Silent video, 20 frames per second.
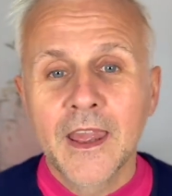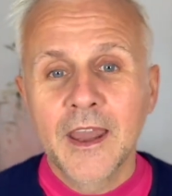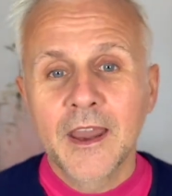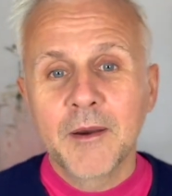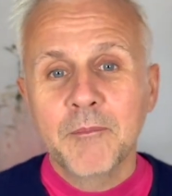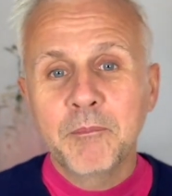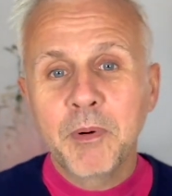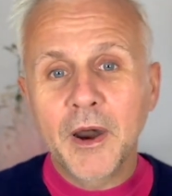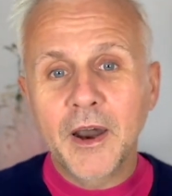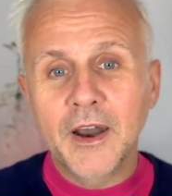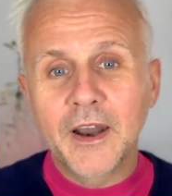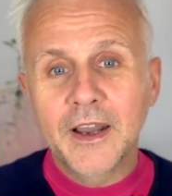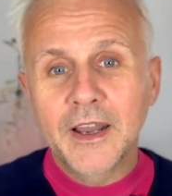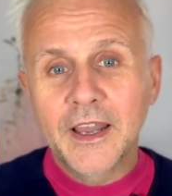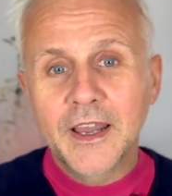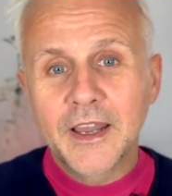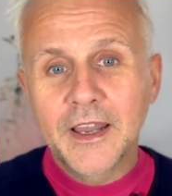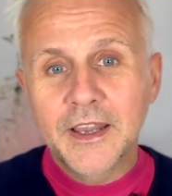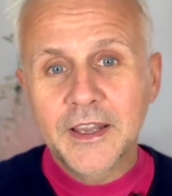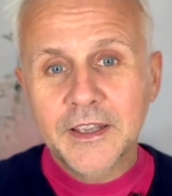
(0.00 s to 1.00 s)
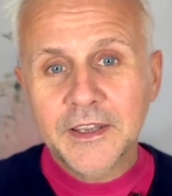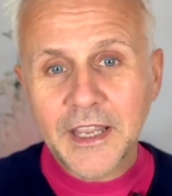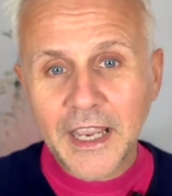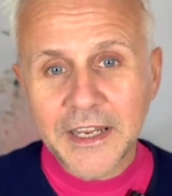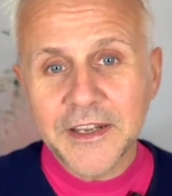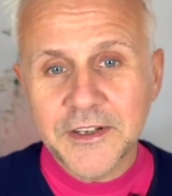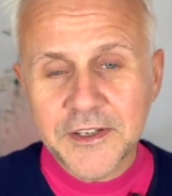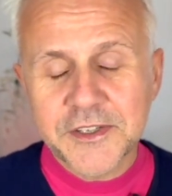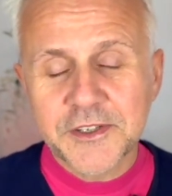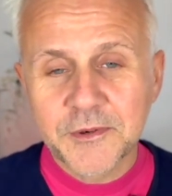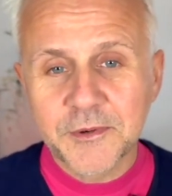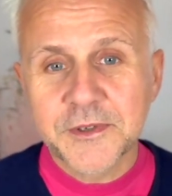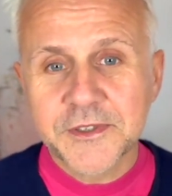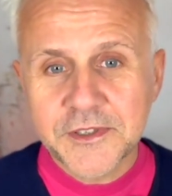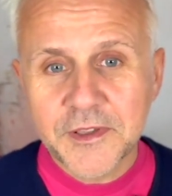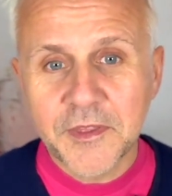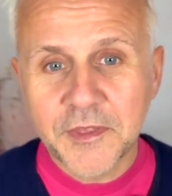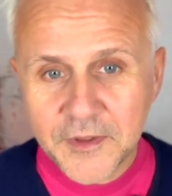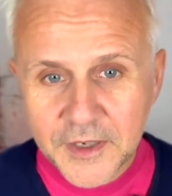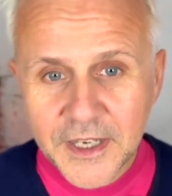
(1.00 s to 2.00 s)
But kindness goes to
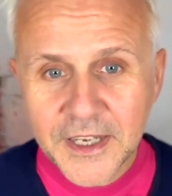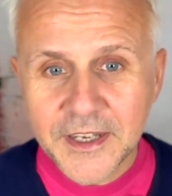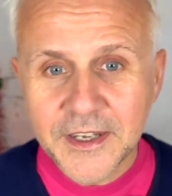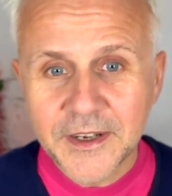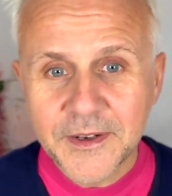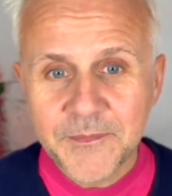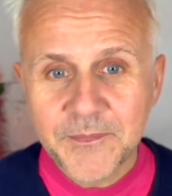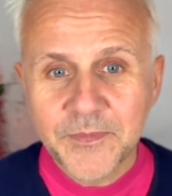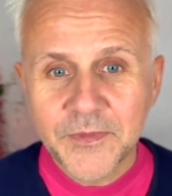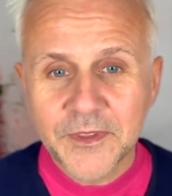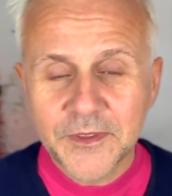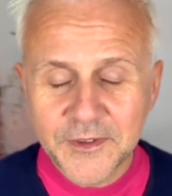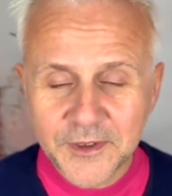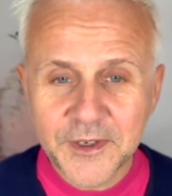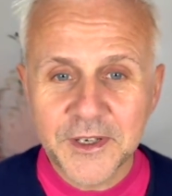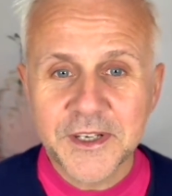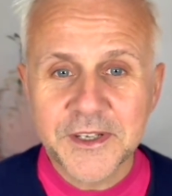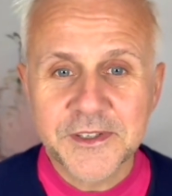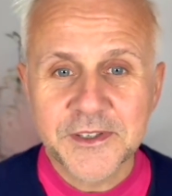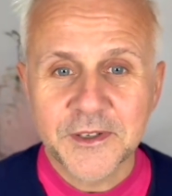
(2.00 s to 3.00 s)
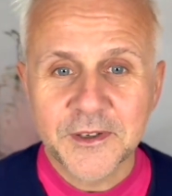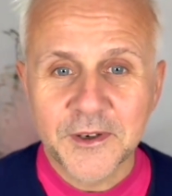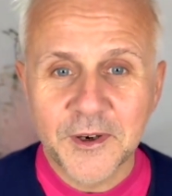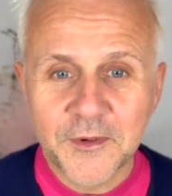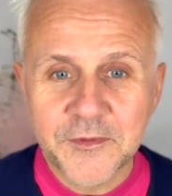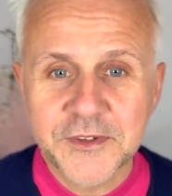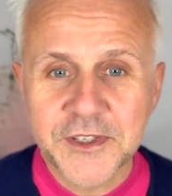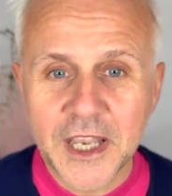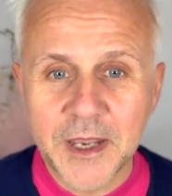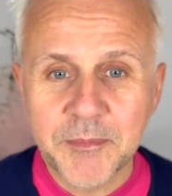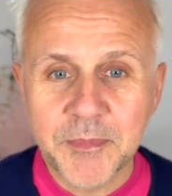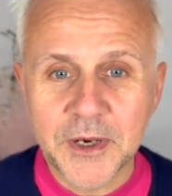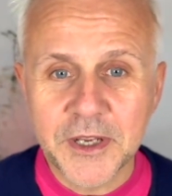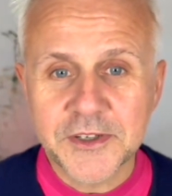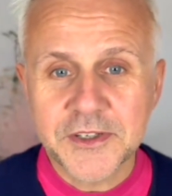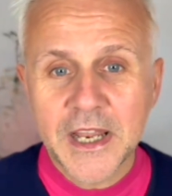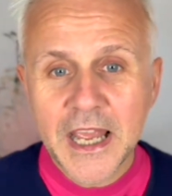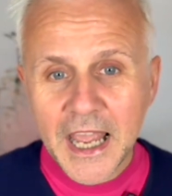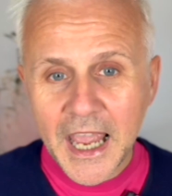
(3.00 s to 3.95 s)
3 degrees of separation.